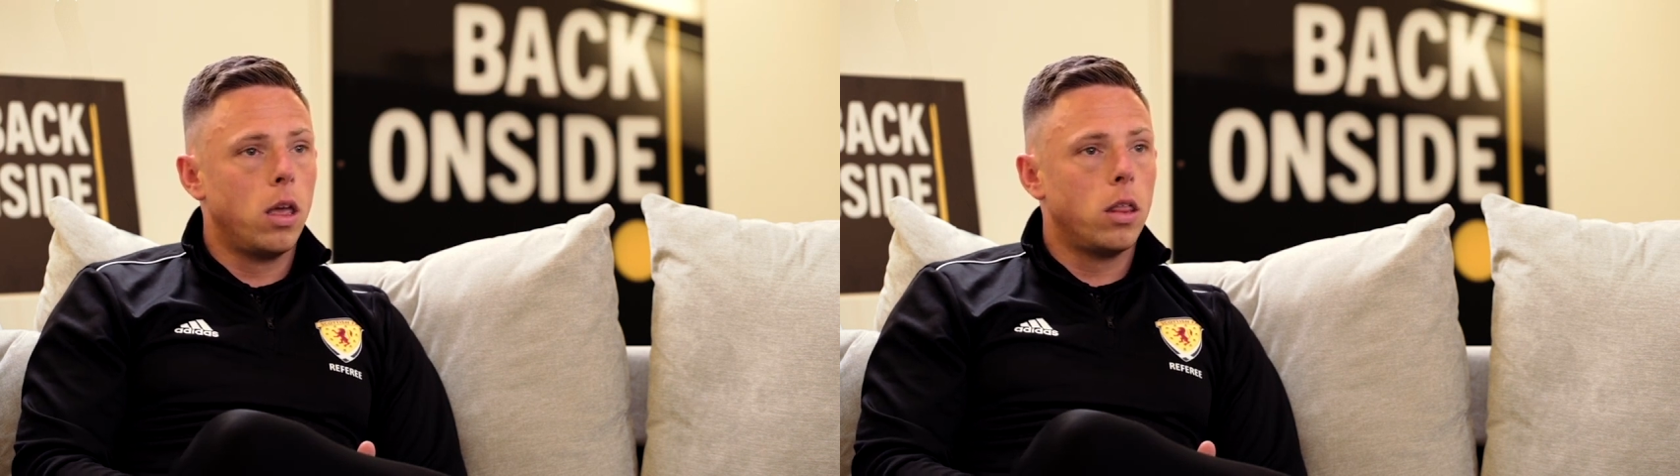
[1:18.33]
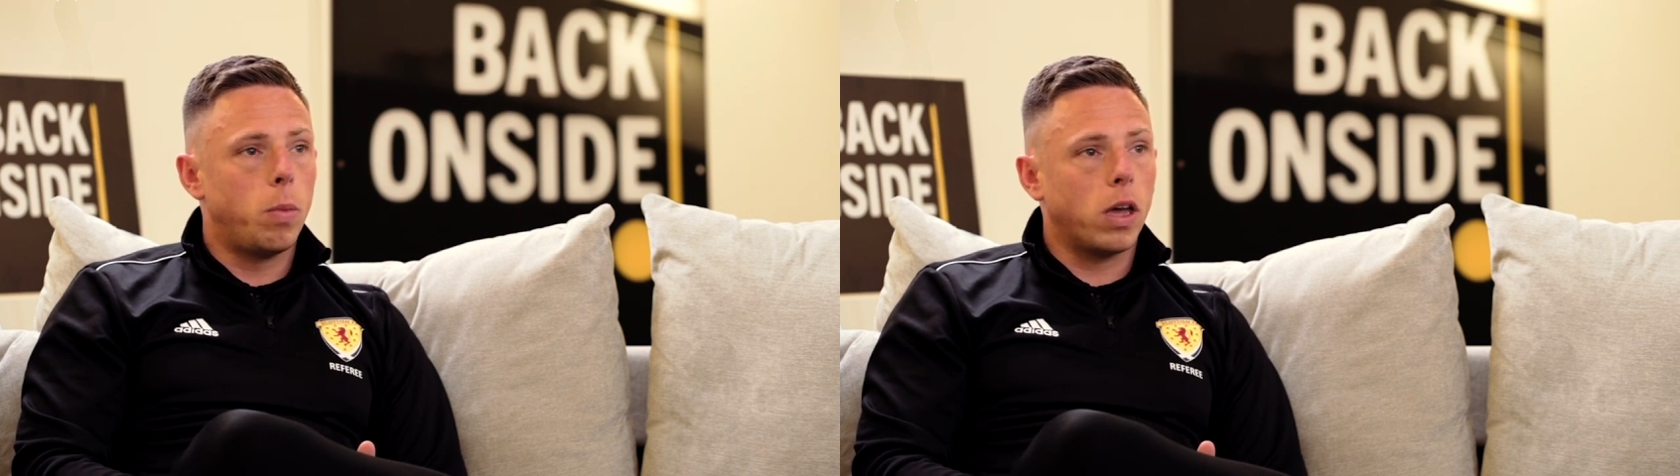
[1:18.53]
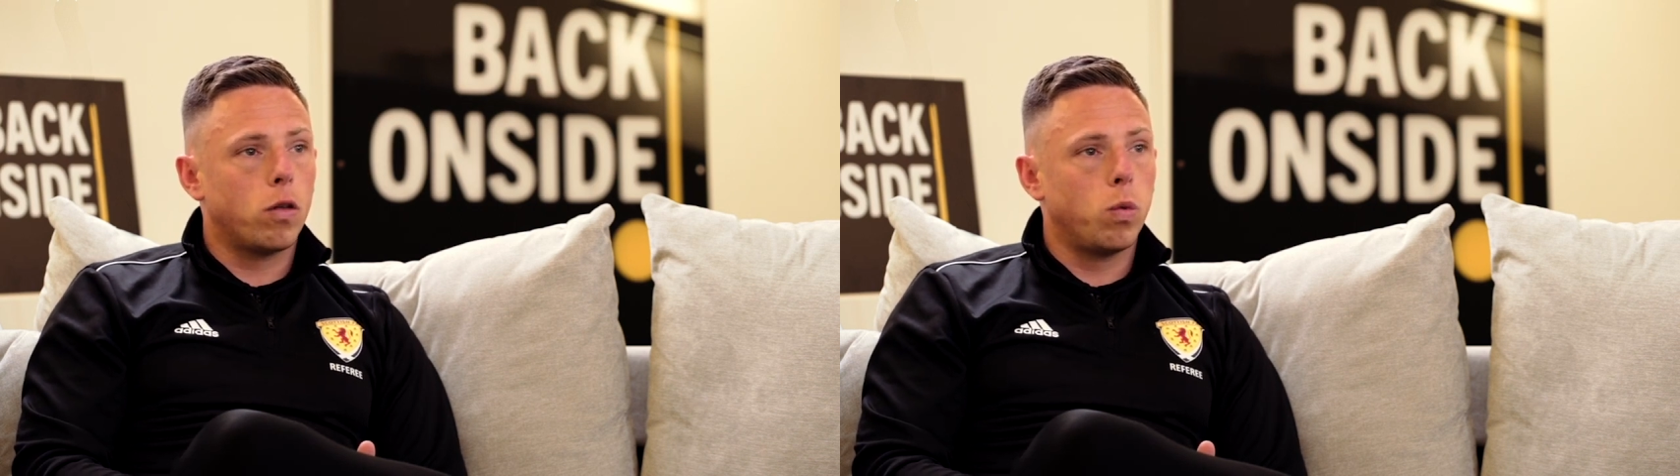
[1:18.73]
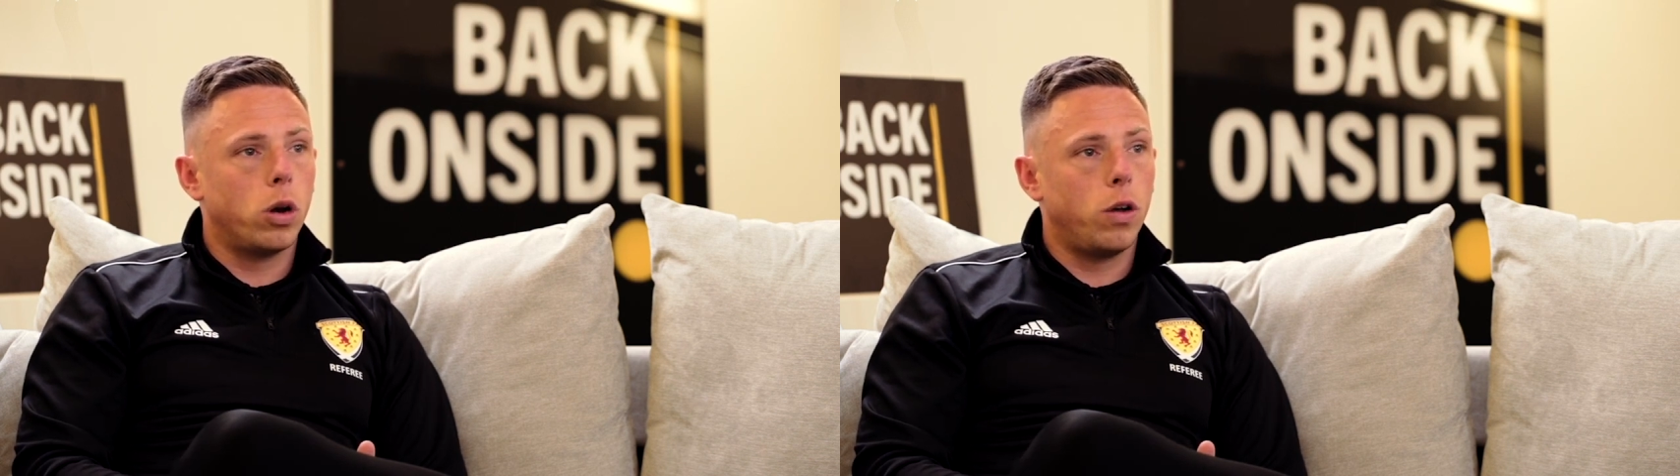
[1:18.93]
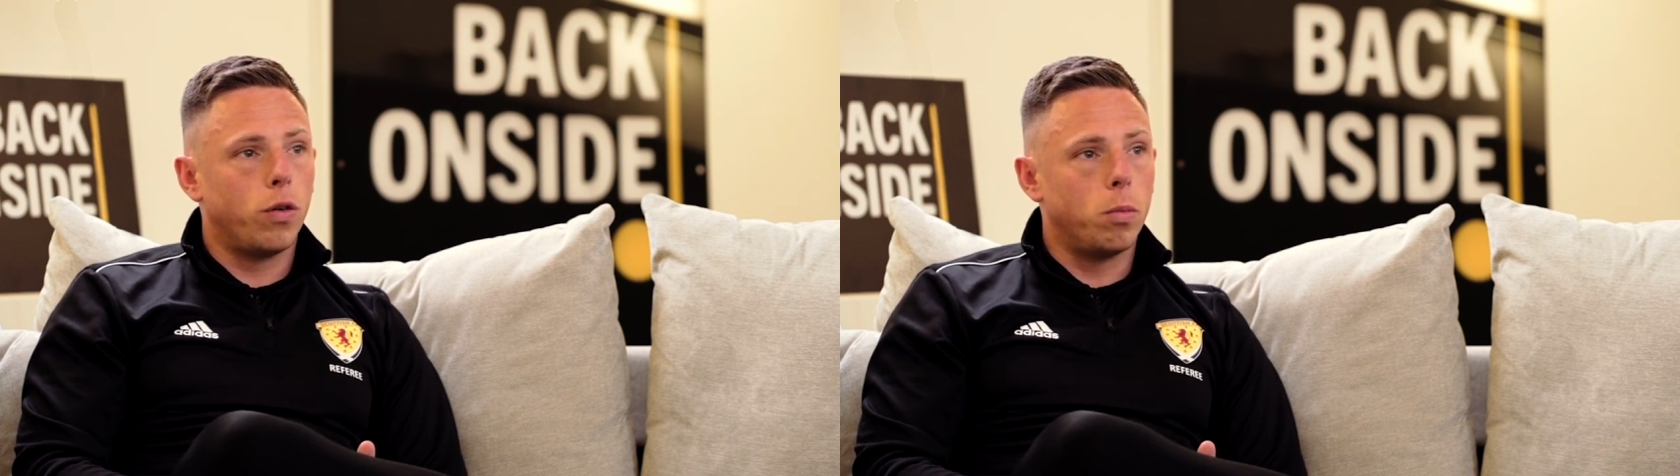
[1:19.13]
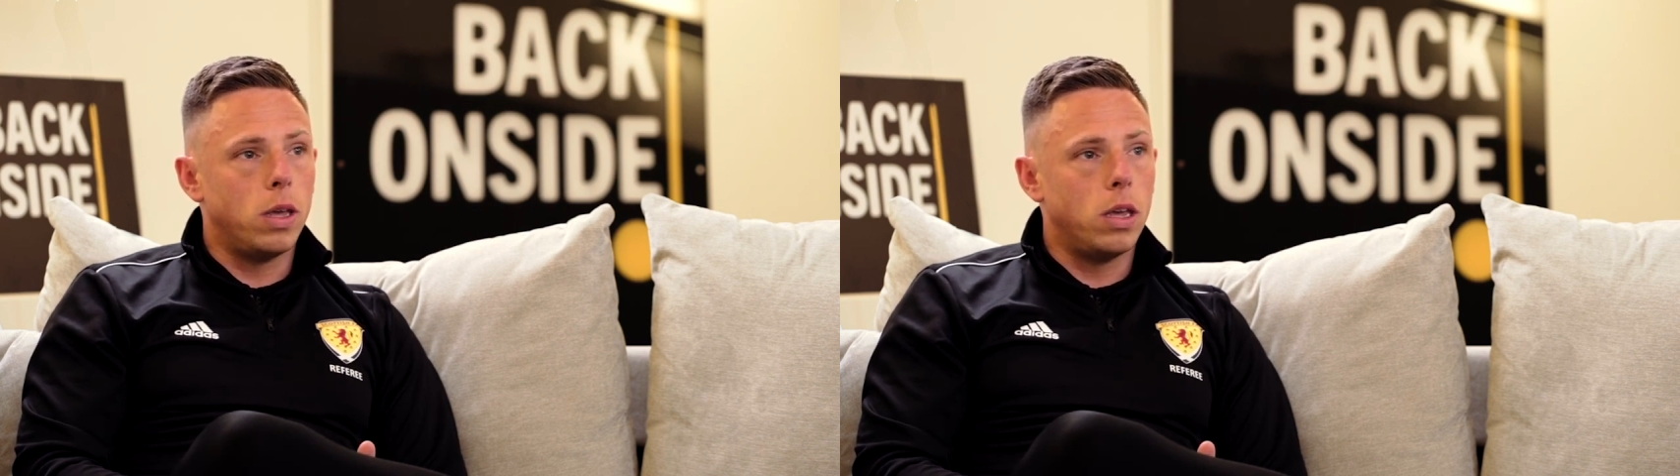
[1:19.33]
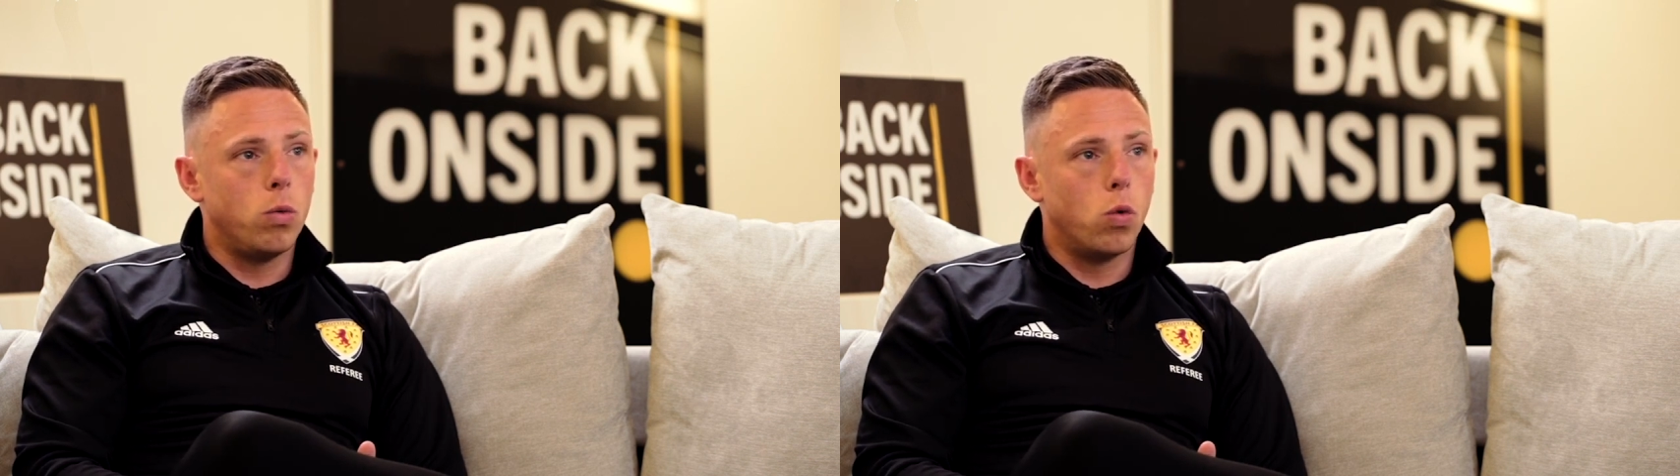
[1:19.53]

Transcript: The biggest worry for me